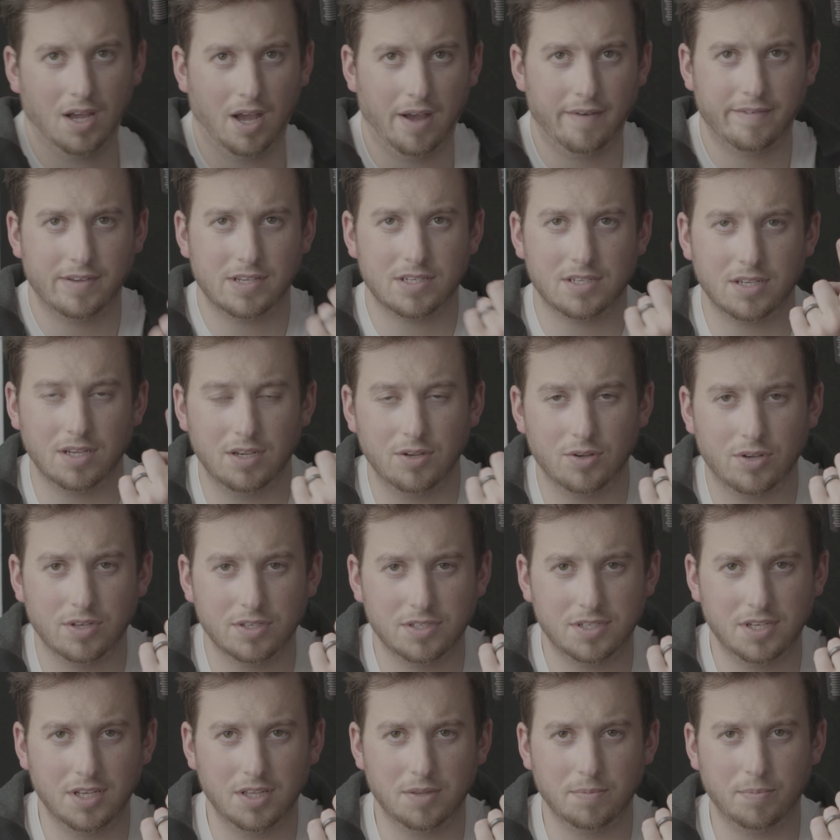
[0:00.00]
Obviously, you can
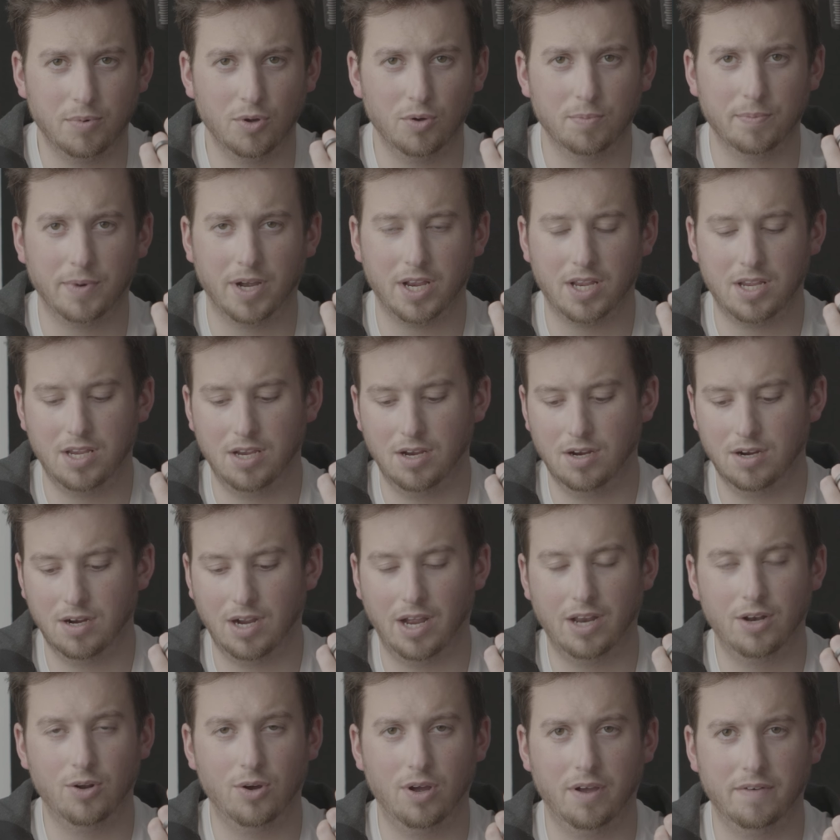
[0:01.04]
see the boom mic here.
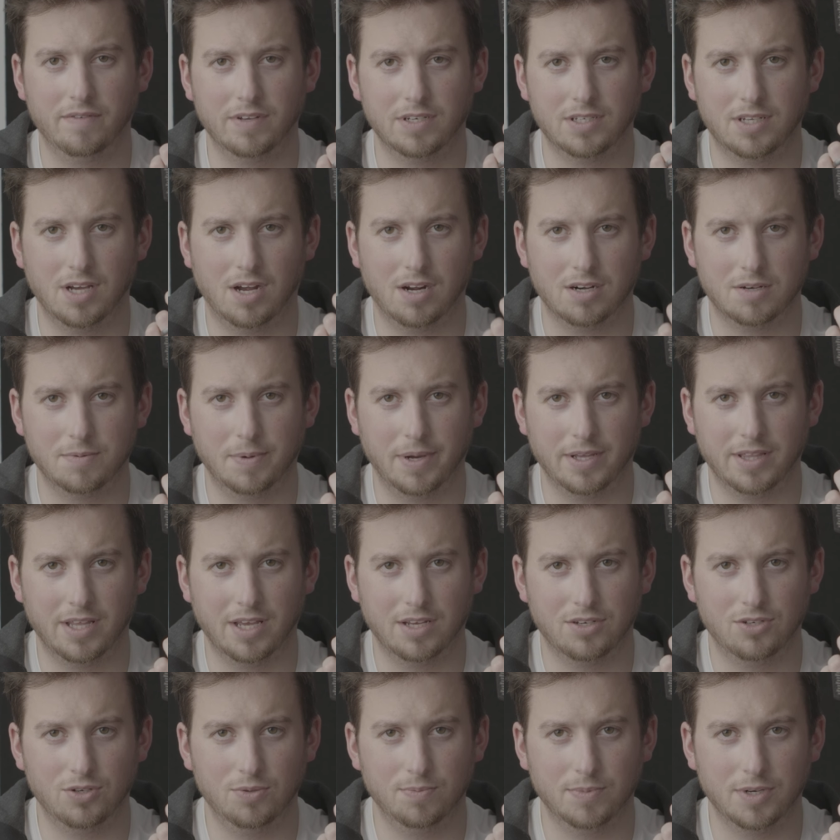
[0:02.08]
I know I haven't talked about
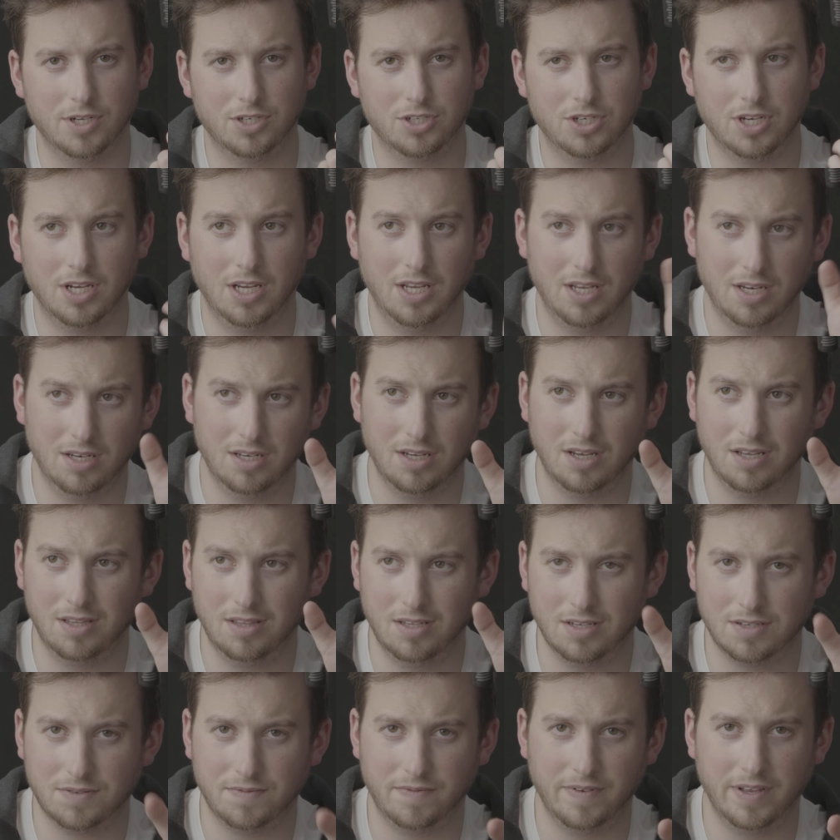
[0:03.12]
that too much in
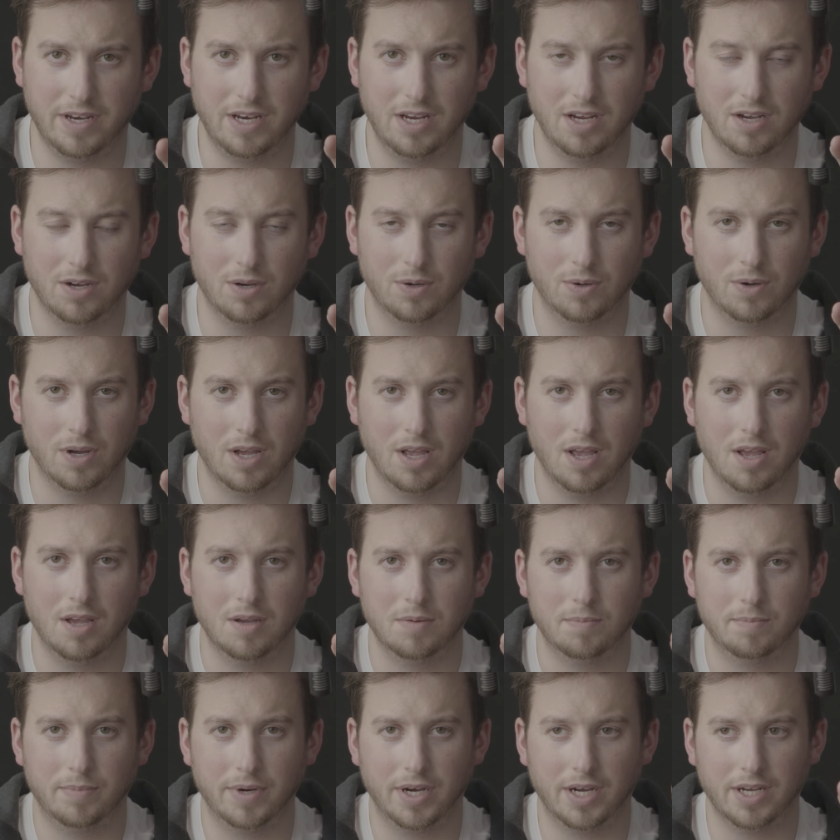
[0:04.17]
this video,
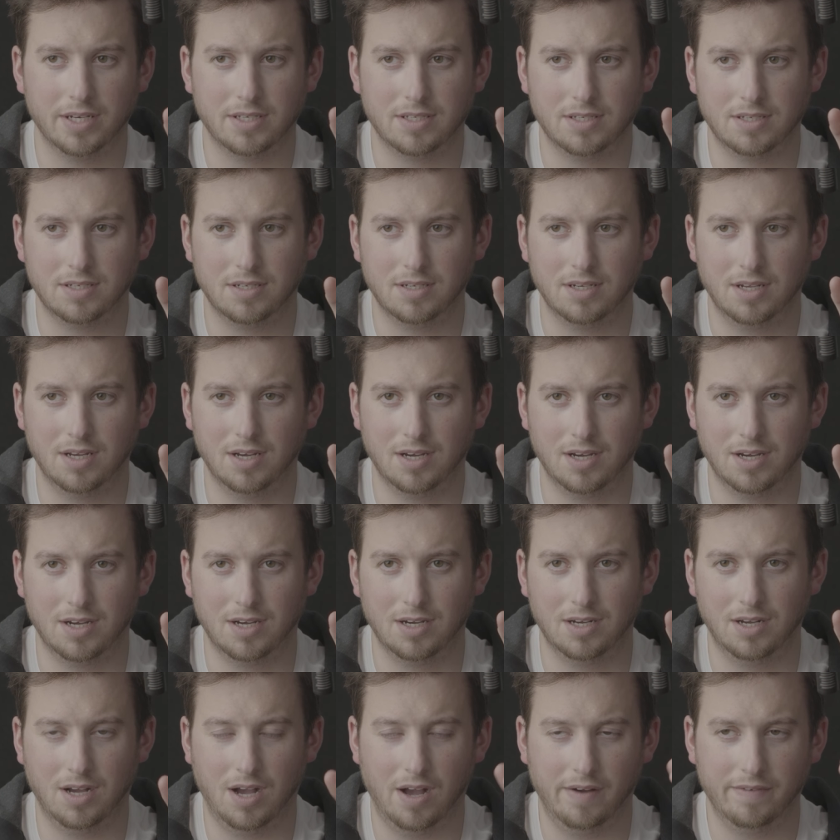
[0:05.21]
but
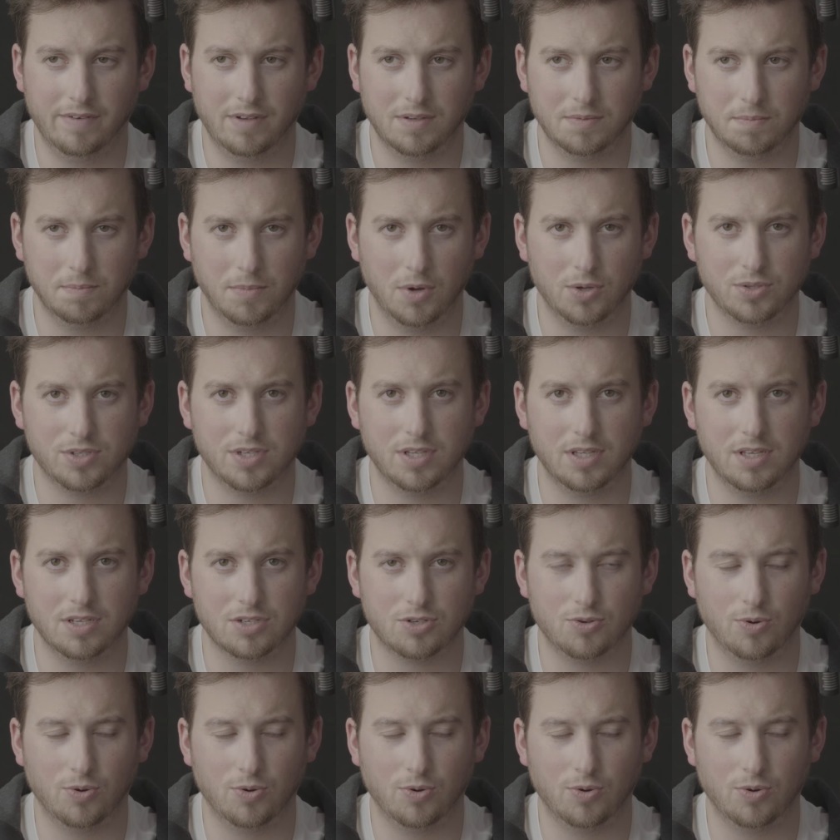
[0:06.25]
uh, most of these